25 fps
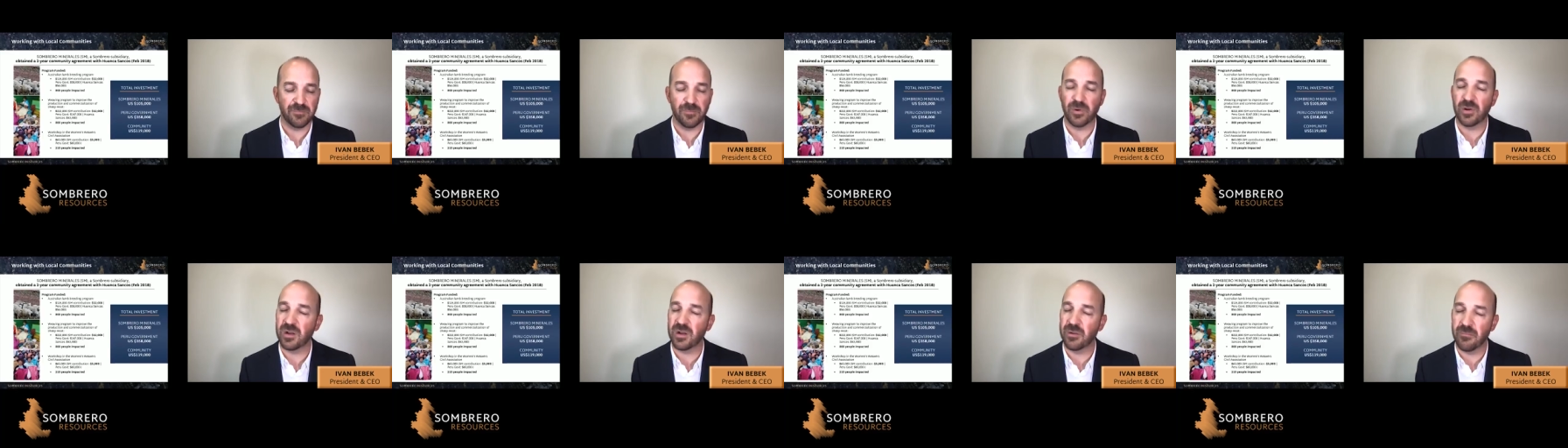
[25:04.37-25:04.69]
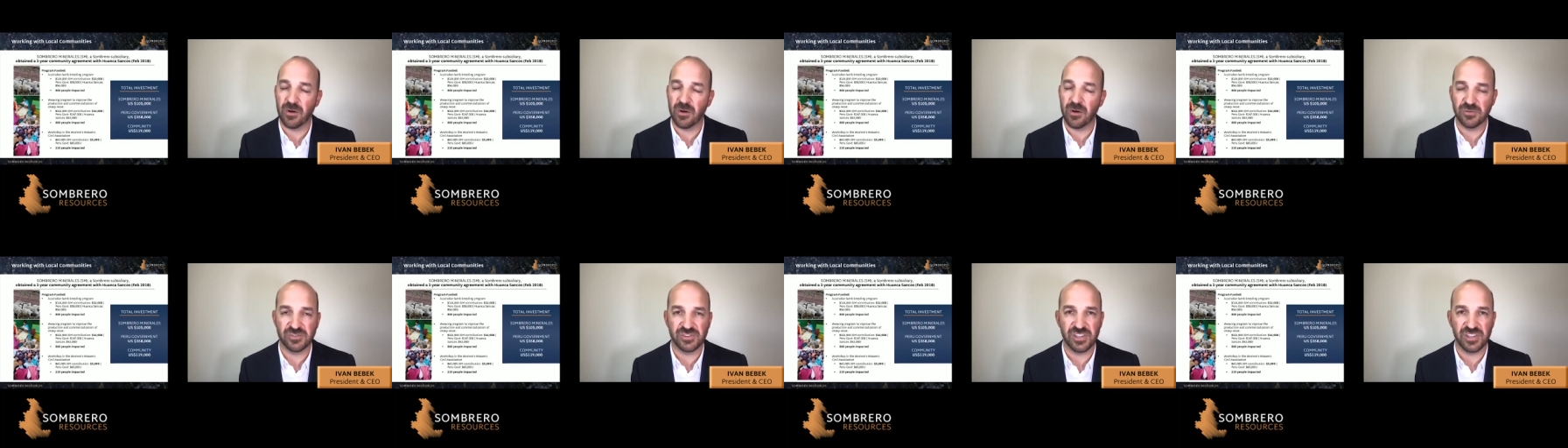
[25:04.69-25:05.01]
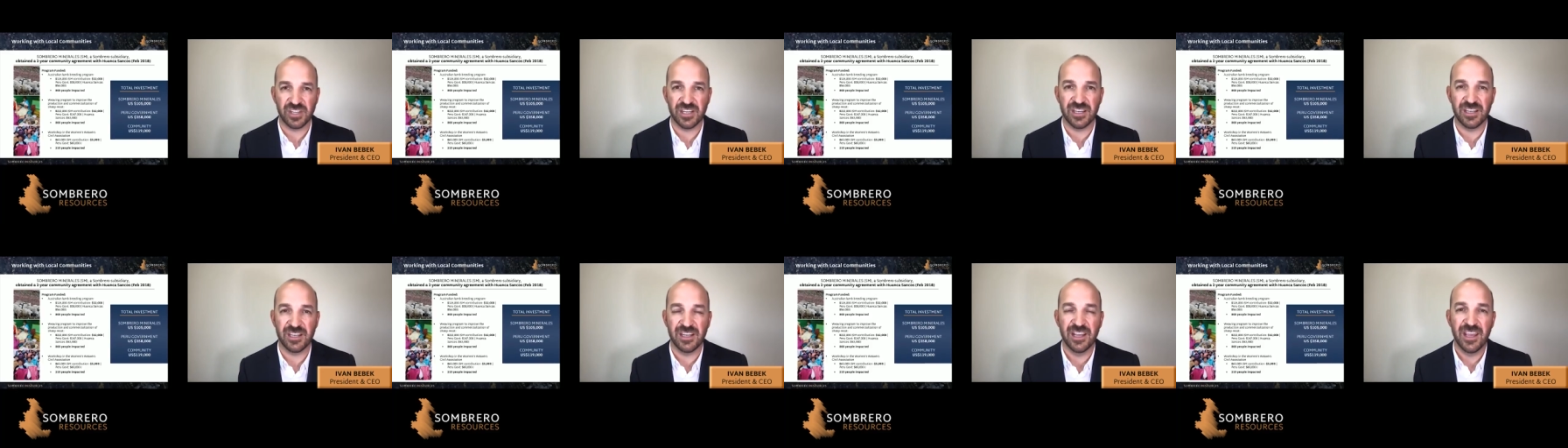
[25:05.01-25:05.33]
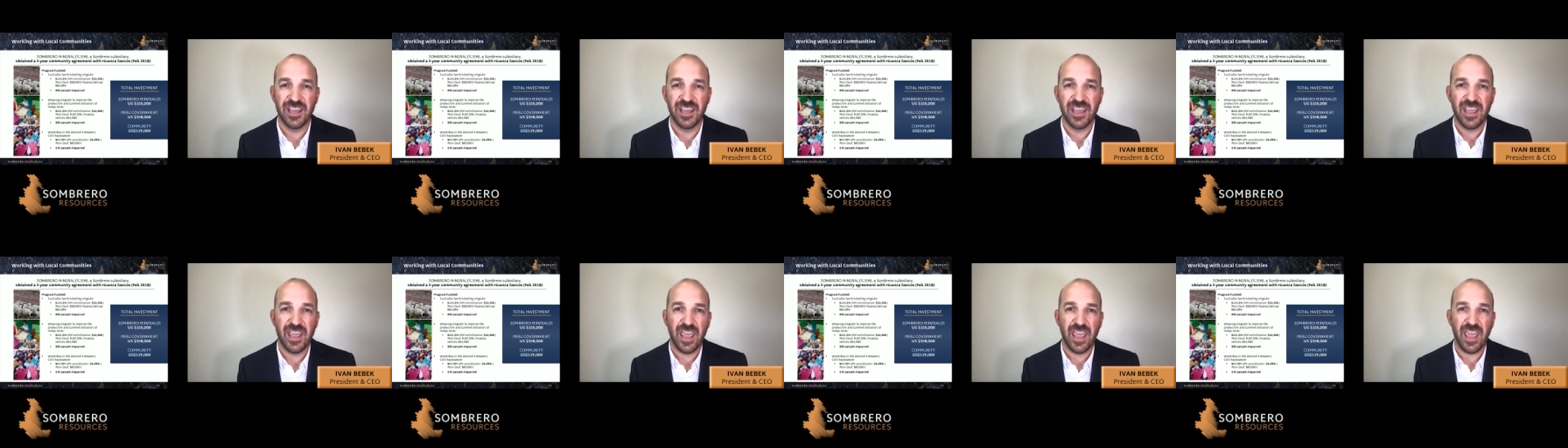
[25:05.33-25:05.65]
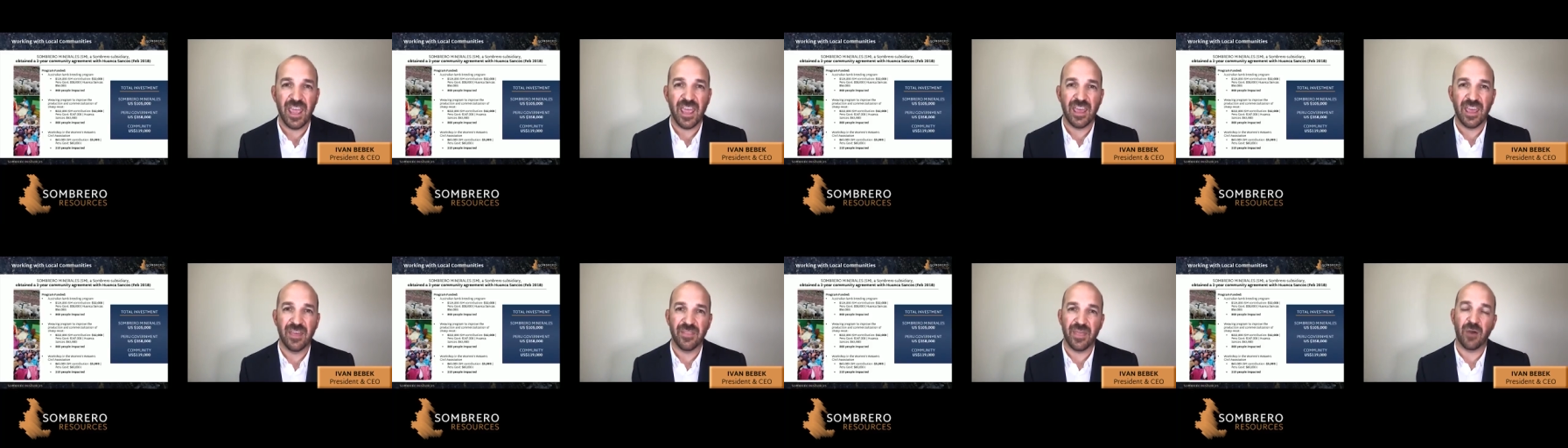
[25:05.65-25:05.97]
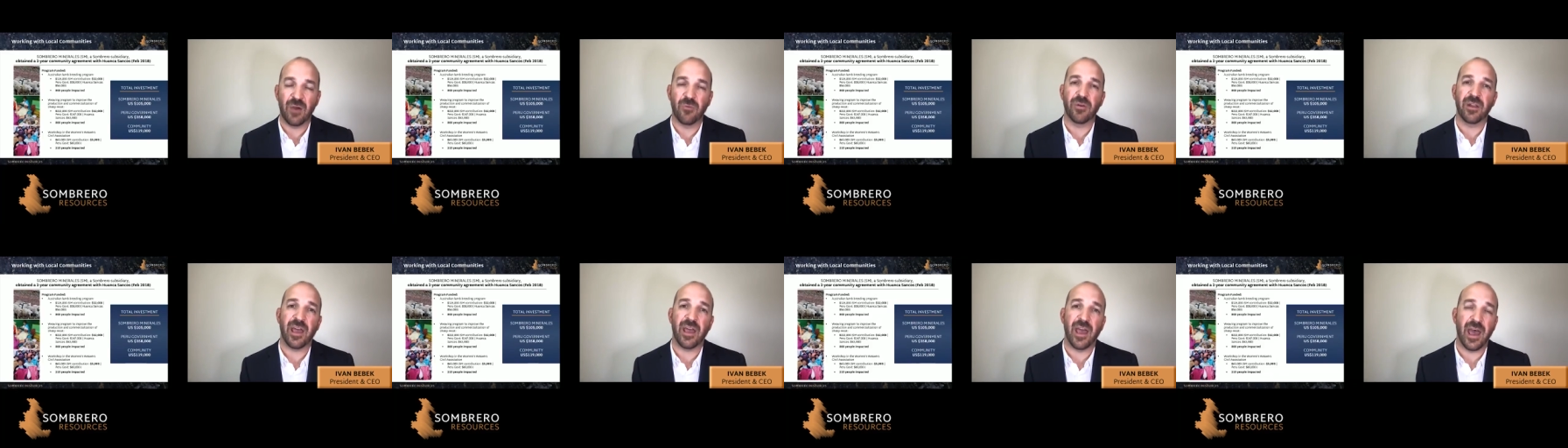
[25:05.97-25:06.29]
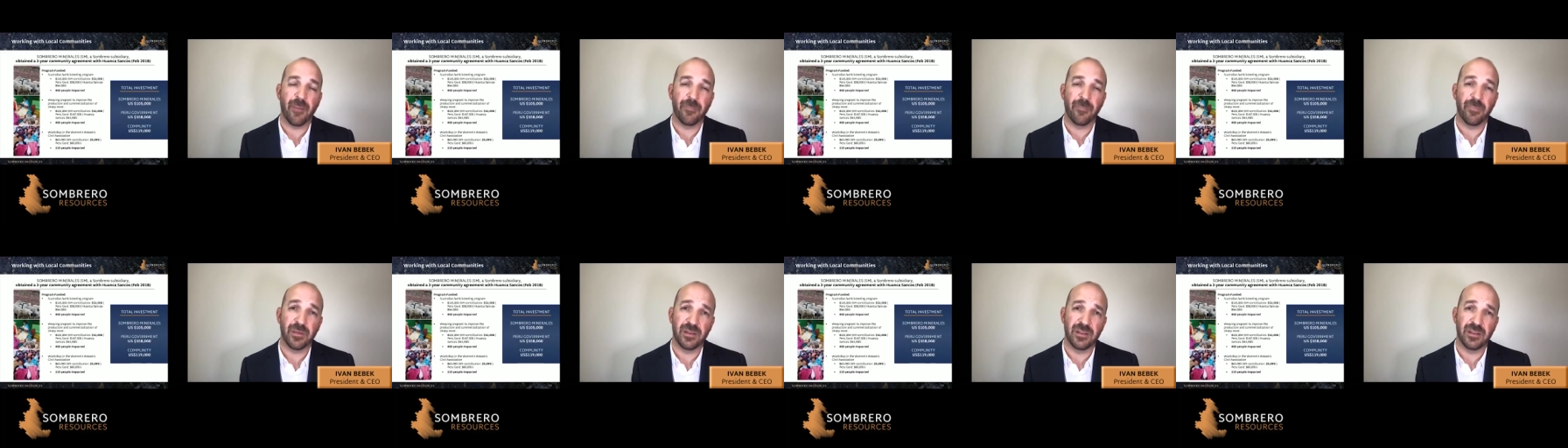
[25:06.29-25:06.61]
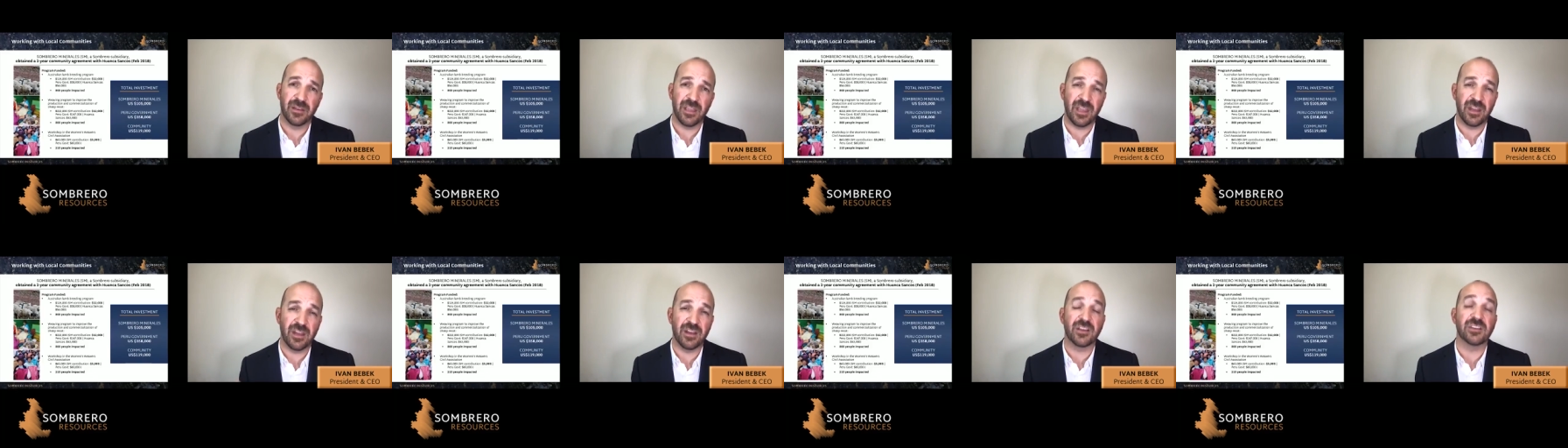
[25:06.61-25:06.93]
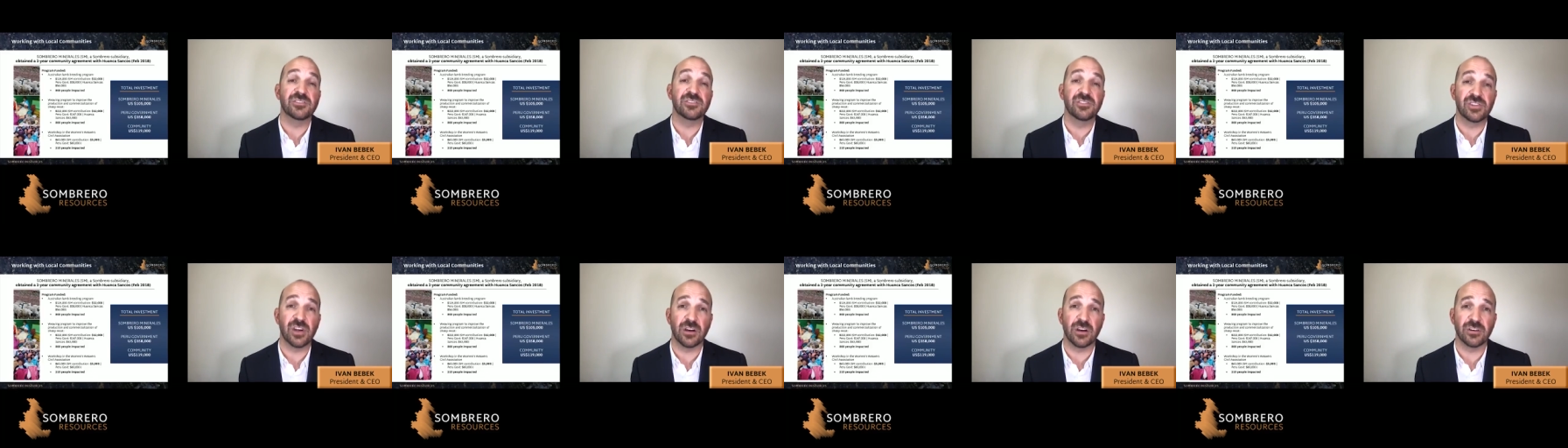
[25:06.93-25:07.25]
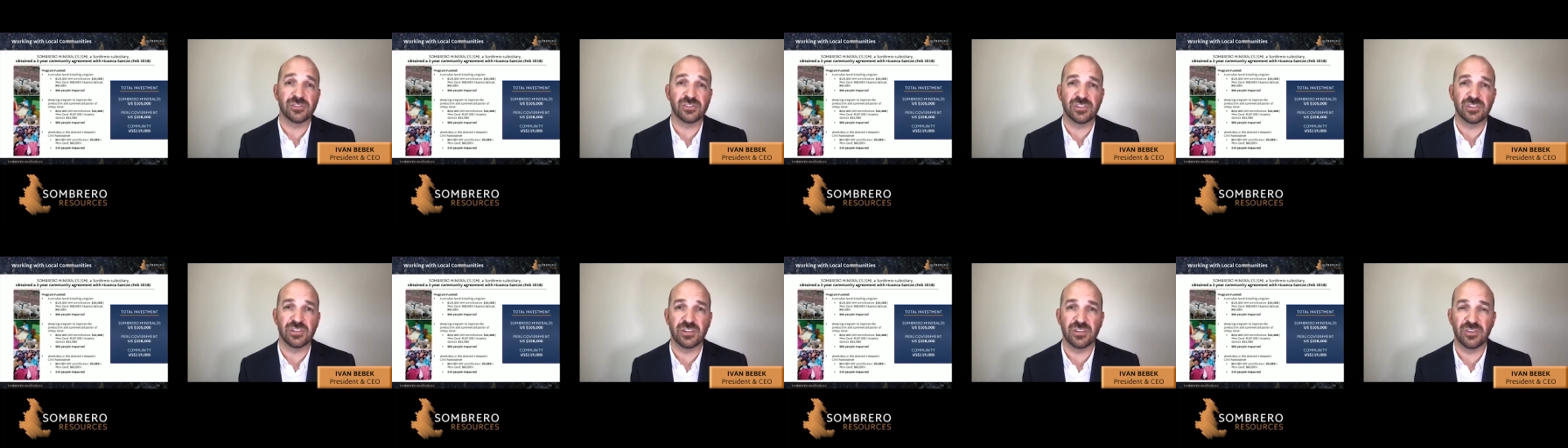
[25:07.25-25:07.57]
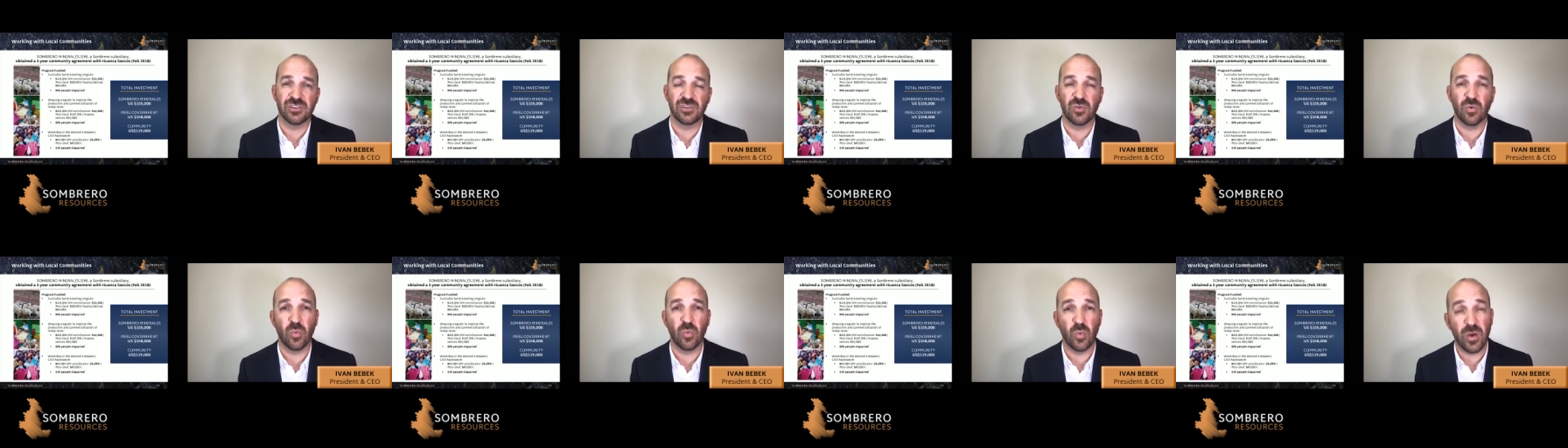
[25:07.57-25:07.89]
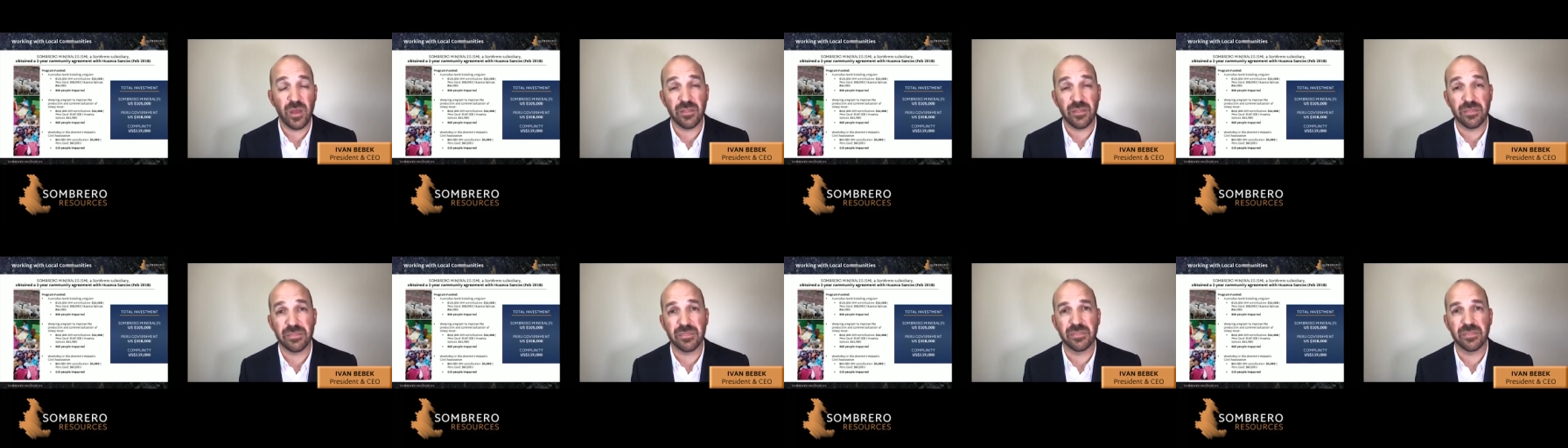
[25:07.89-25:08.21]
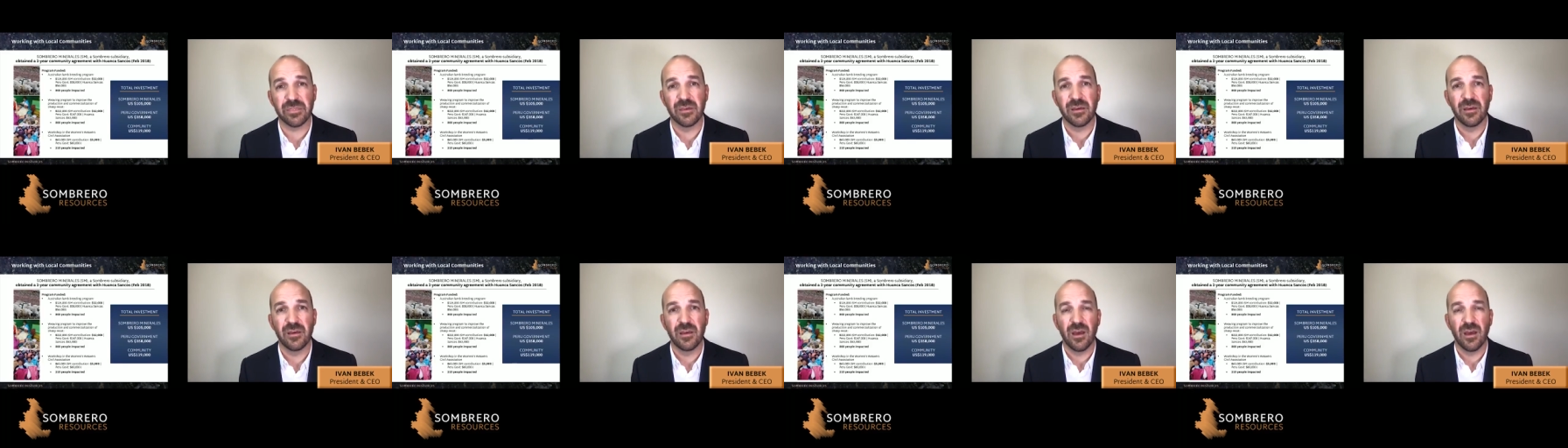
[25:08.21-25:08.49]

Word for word: put in motion and that would happen in conjunction with